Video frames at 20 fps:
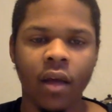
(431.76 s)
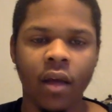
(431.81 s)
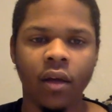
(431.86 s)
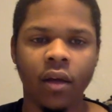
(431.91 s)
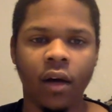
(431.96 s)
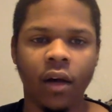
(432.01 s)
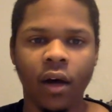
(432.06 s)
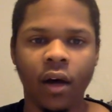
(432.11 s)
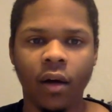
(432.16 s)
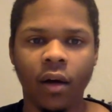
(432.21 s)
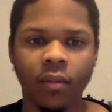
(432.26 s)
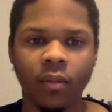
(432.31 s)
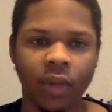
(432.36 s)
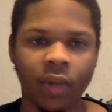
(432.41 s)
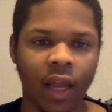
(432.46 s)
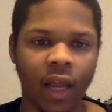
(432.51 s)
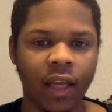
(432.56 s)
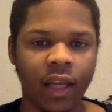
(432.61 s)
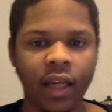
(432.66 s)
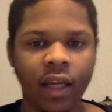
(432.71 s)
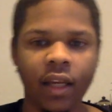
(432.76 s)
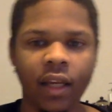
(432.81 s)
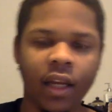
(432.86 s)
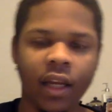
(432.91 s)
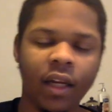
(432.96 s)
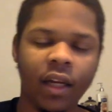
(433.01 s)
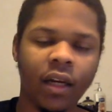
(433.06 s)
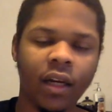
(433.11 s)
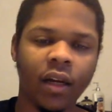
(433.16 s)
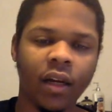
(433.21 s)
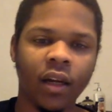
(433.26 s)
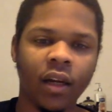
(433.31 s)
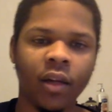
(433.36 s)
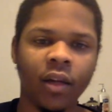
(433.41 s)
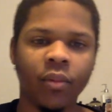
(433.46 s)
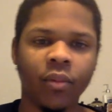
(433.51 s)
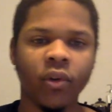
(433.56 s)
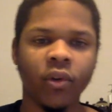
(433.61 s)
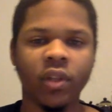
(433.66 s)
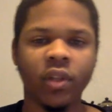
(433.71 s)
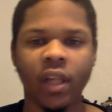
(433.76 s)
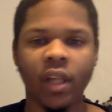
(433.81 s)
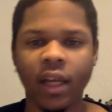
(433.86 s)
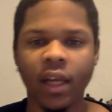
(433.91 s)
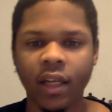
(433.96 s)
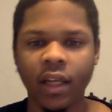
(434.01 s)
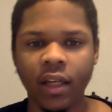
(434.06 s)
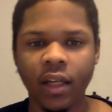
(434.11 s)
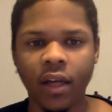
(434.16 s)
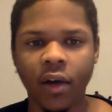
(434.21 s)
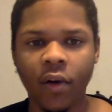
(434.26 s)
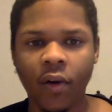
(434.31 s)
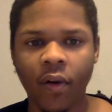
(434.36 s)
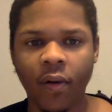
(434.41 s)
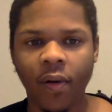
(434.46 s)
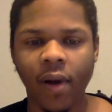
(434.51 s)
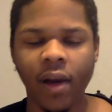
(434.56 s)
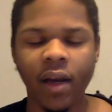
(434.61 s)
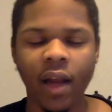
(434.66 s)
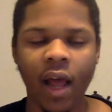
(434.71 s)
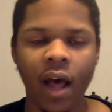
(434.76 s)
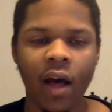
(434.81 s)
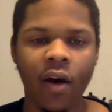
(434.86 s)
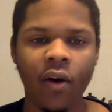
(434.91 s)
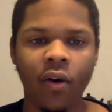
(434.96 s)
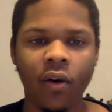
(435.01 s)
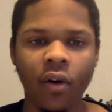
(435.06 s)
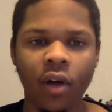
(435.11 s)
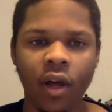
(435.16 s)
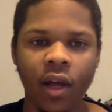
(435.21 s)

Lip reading: like he did in the Clippers and like he's doing right now.